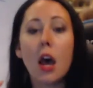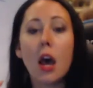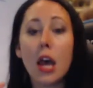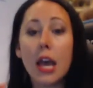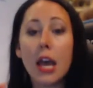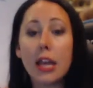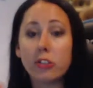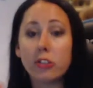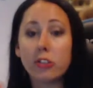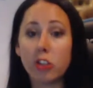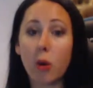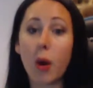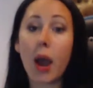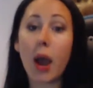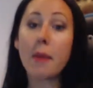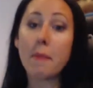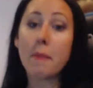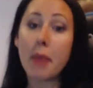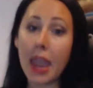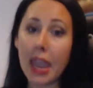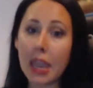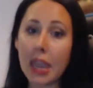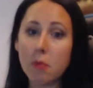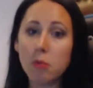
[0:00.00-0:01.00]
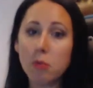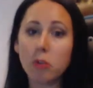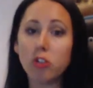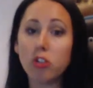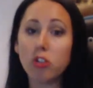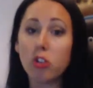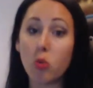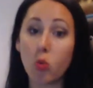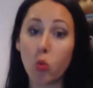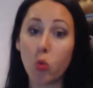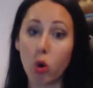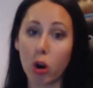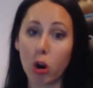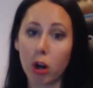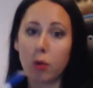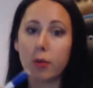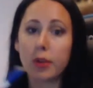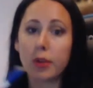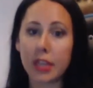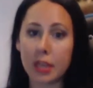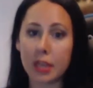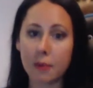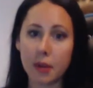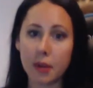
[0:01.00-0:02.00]
And so I'm able to work
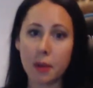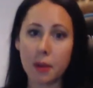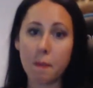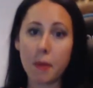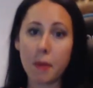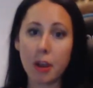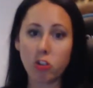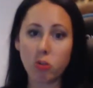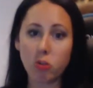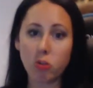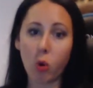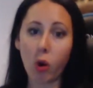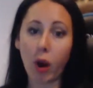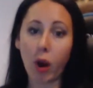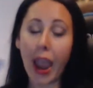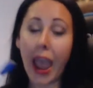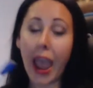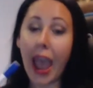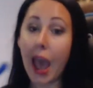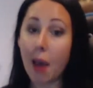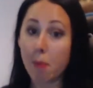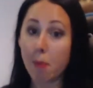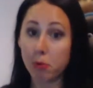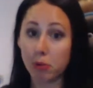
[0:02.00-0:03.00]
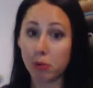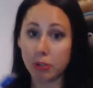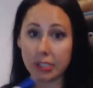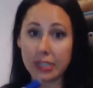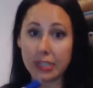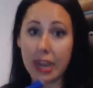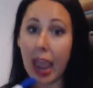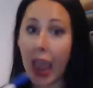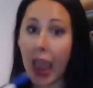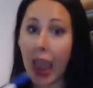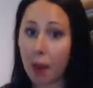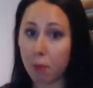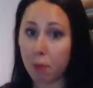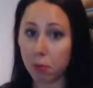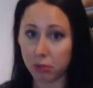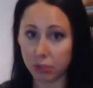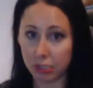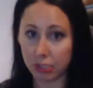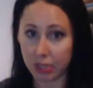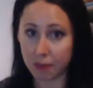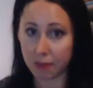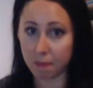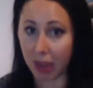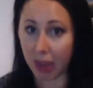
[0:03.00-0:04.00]
with them in a much more apples to
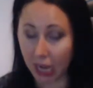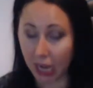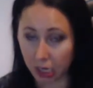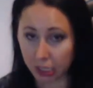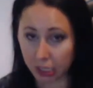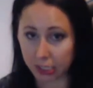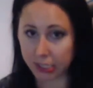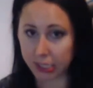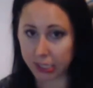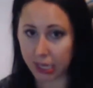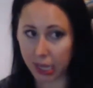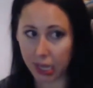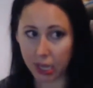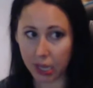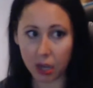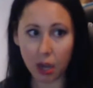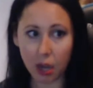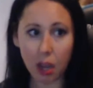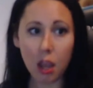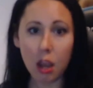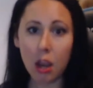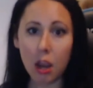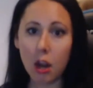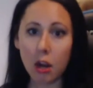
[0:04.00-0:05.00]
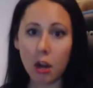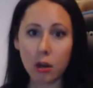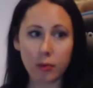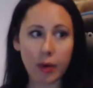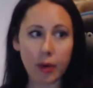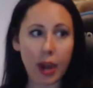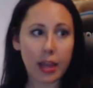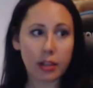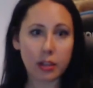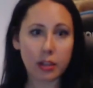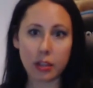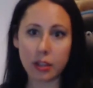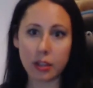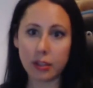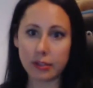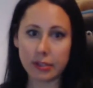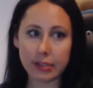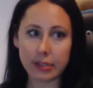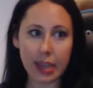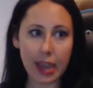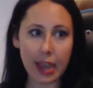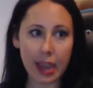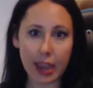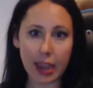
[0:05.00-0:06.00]
apples comparison rather than
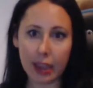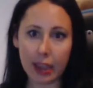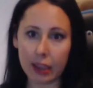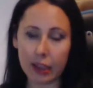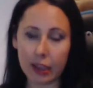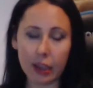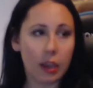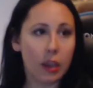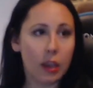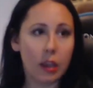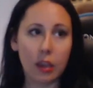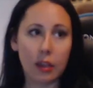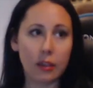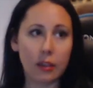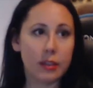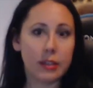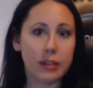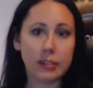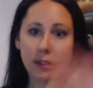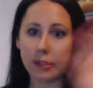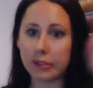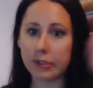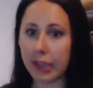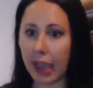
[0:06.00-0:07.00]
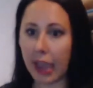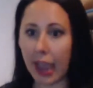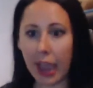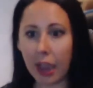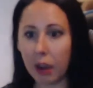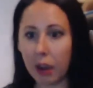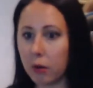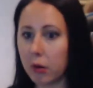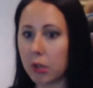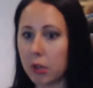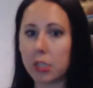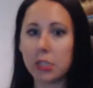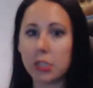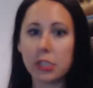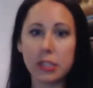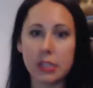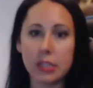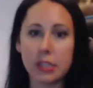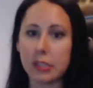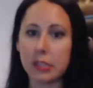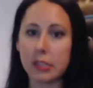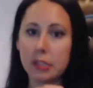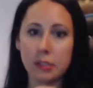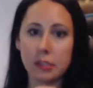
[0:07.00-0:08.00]
saying this is hours,
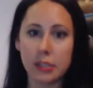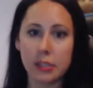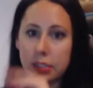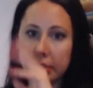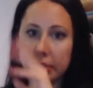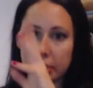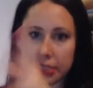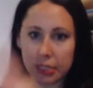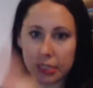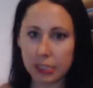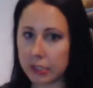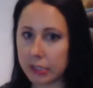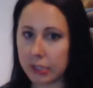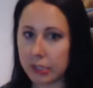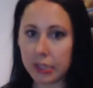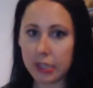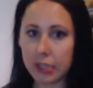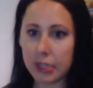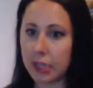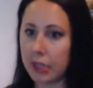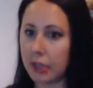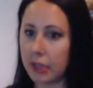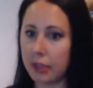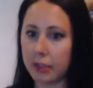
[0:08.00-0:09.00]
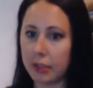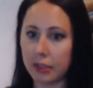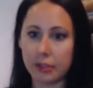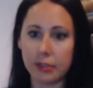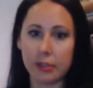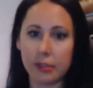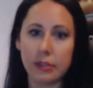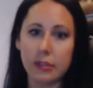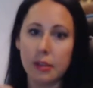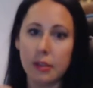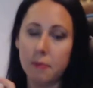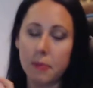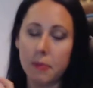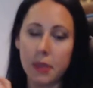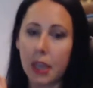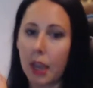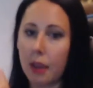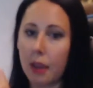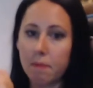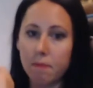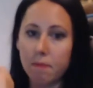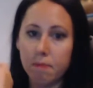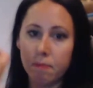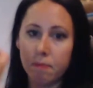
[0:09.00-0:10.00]
this is intensity, this is something
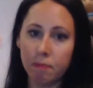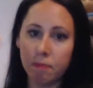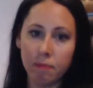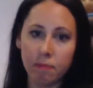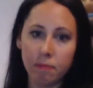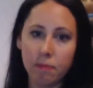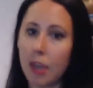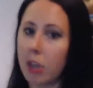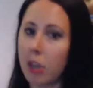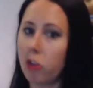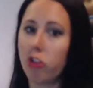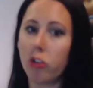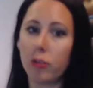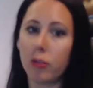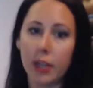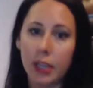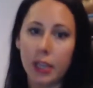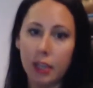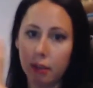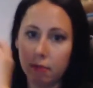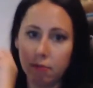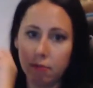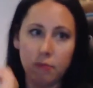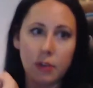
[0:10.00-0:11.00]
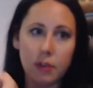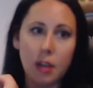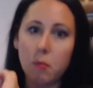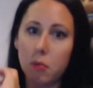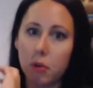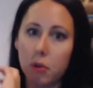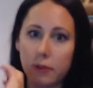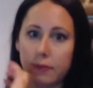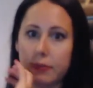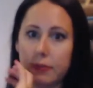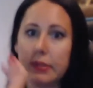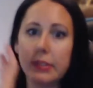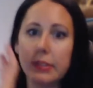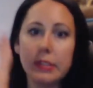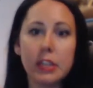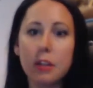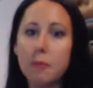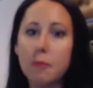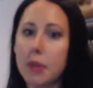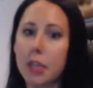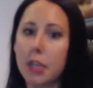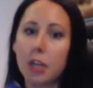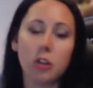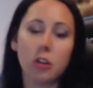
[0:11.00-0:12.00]
I'm measuring in number of
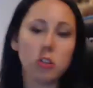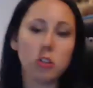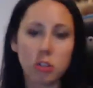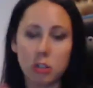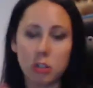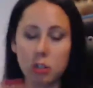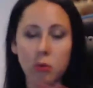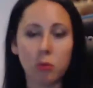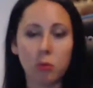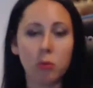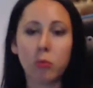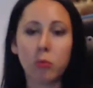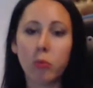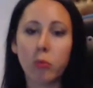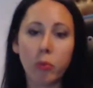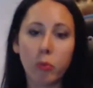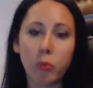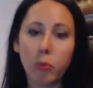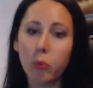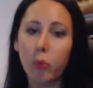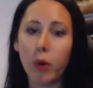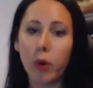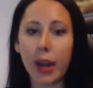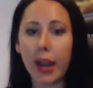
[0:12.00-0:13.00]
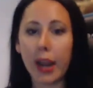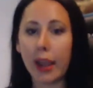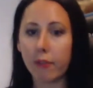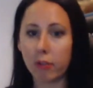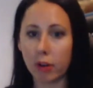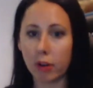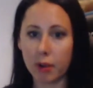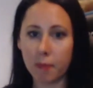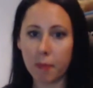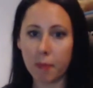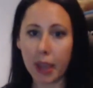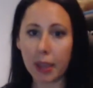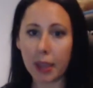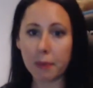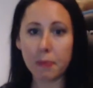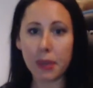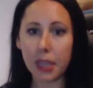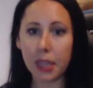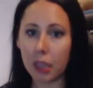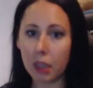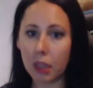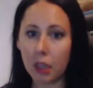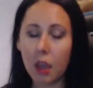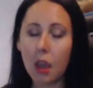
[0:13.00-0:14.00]
centimeters or whatever it might
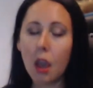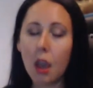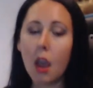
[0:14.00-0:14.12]
be.